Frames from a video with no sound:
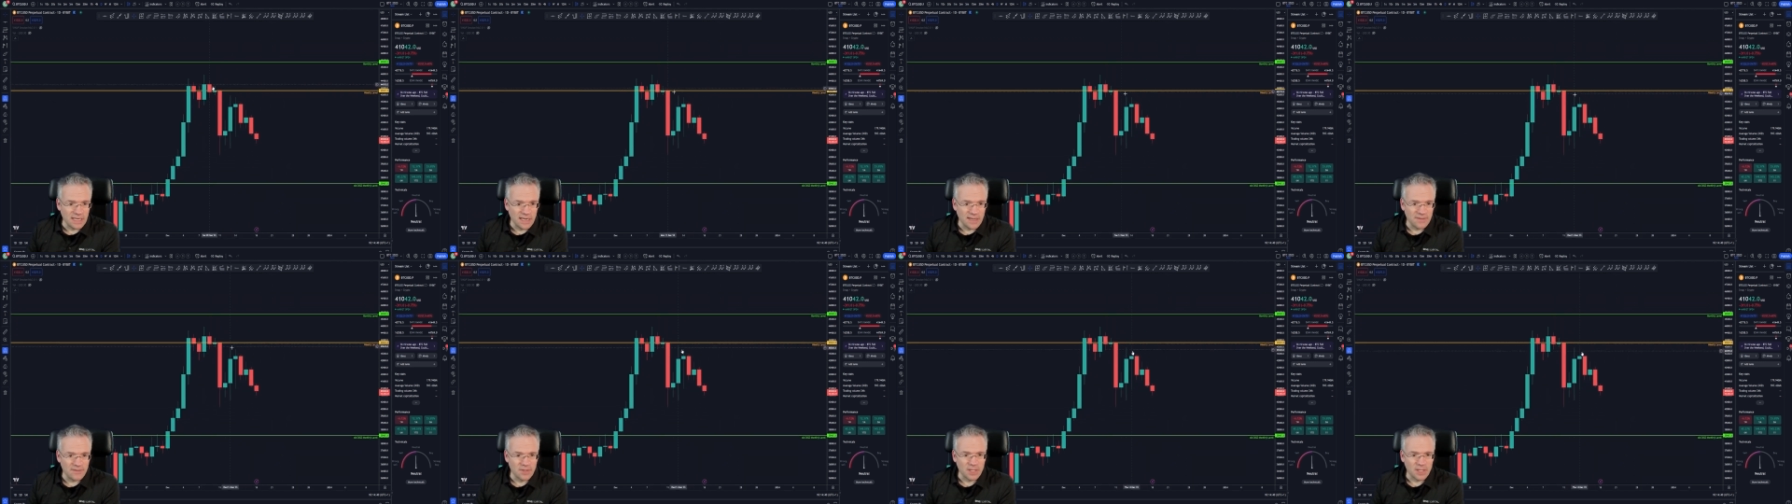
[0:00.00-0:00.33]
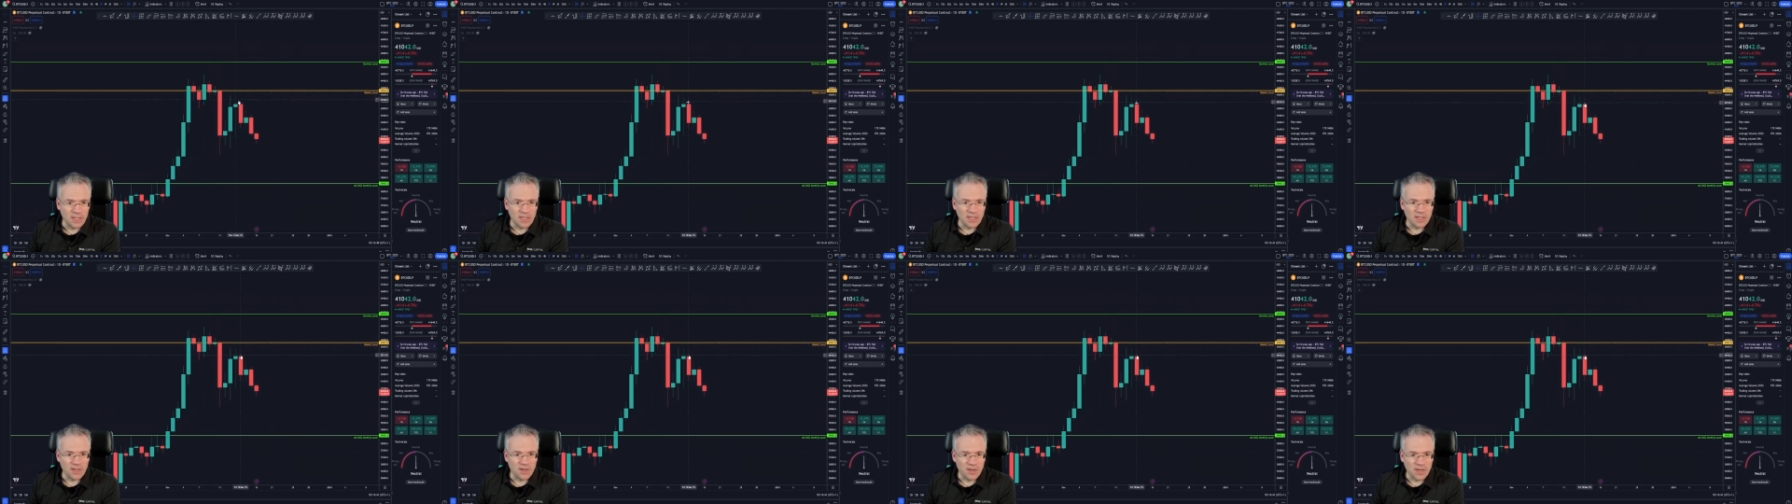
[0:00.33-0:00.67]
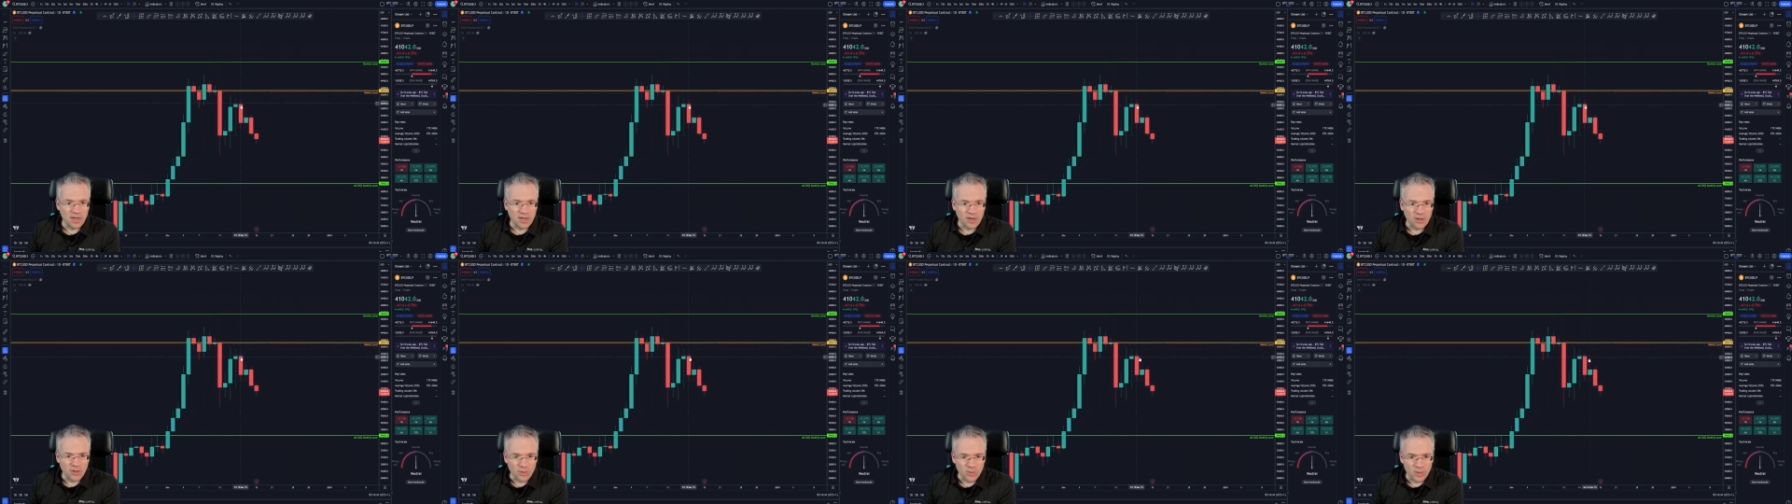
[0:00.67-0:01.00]
level here,
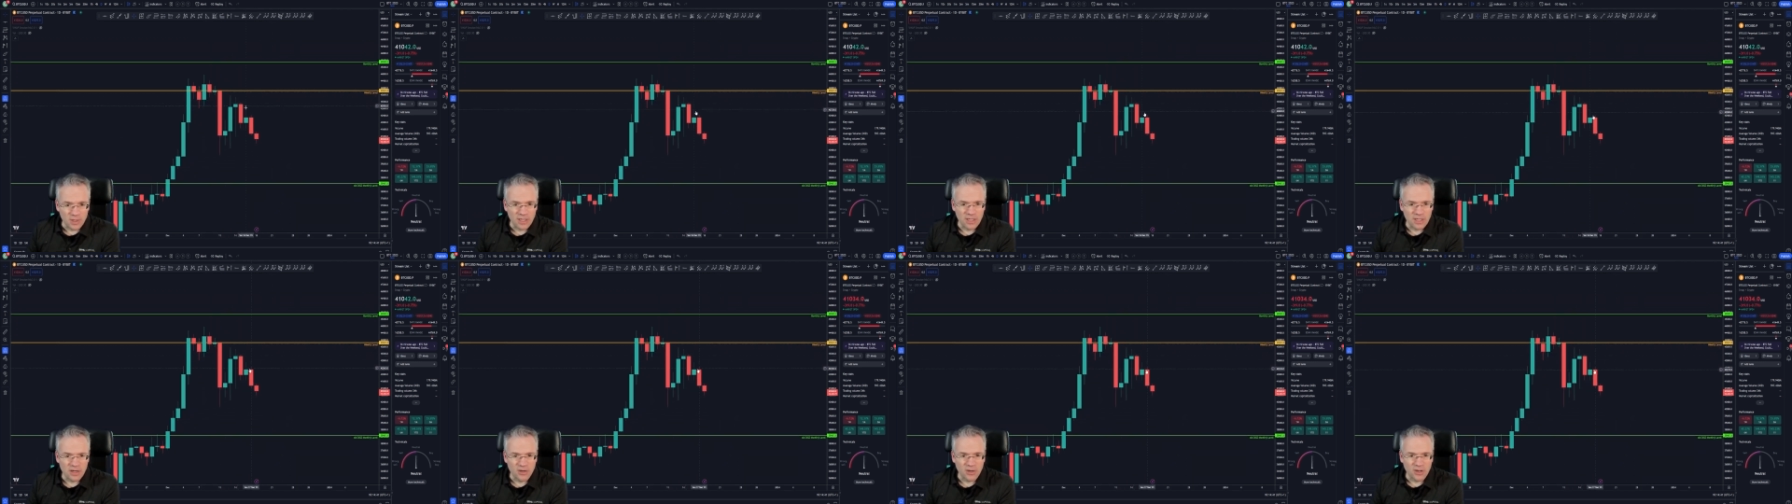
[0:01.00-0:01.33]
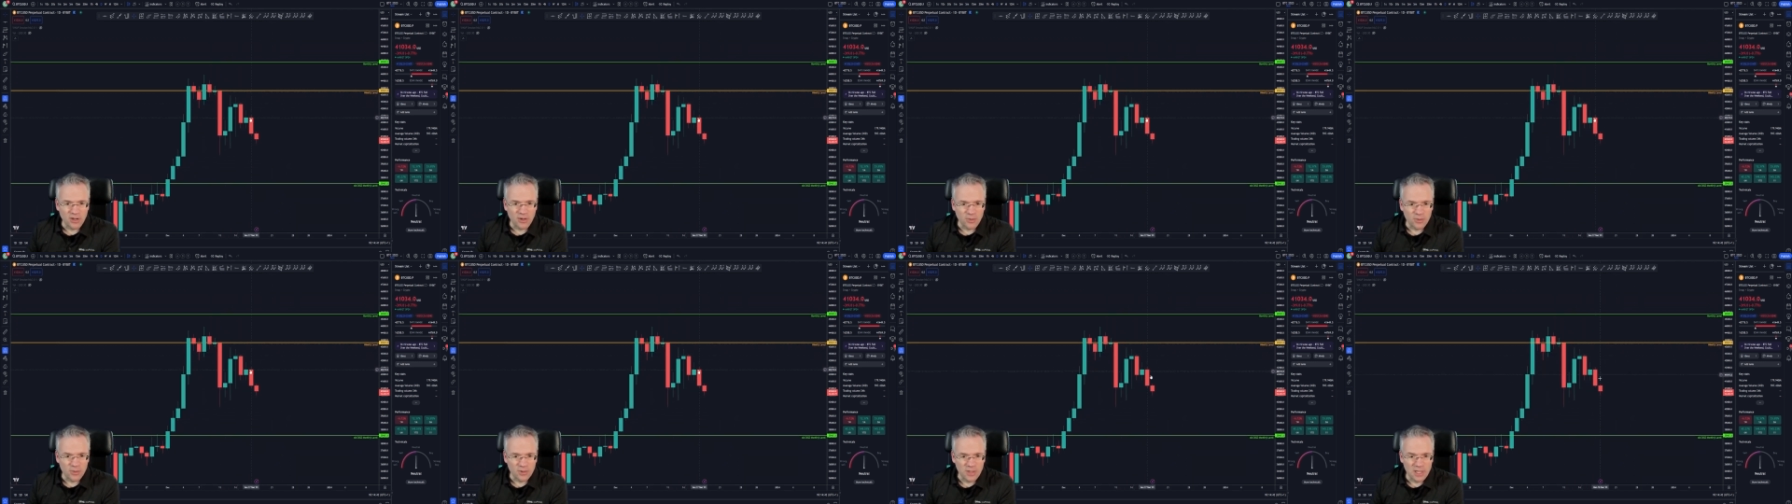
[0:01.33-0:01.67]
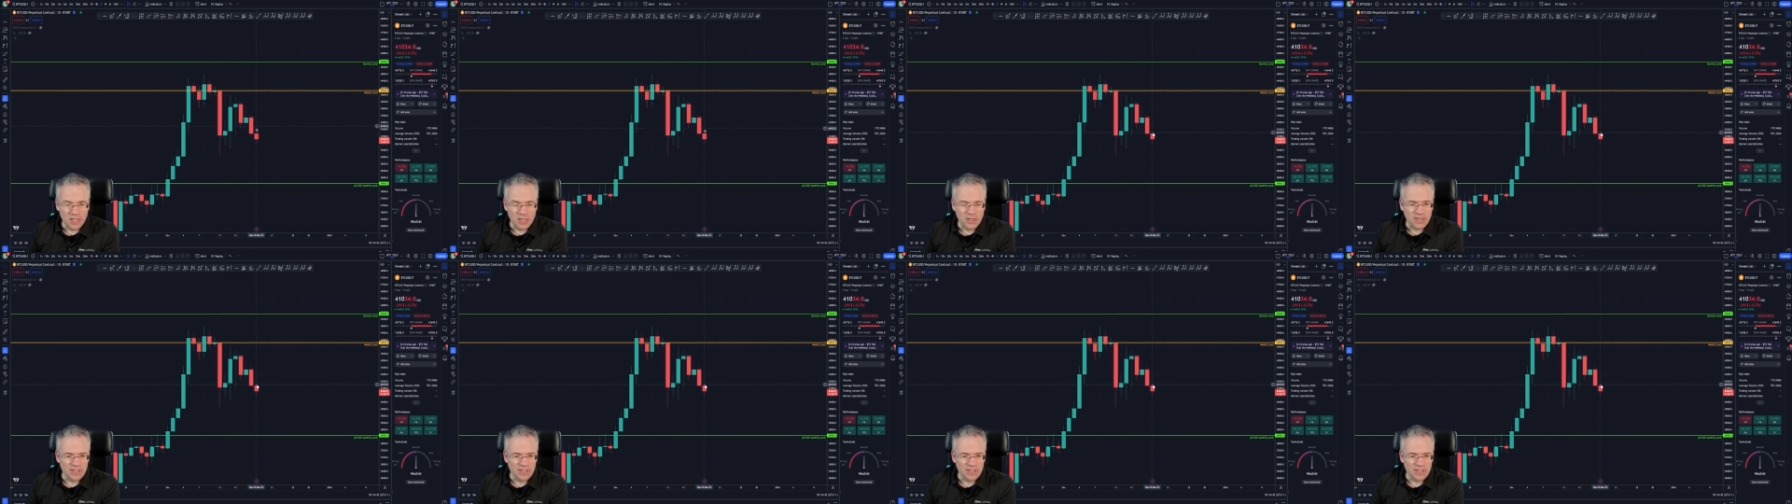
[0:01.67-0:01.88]
another one here, another one here.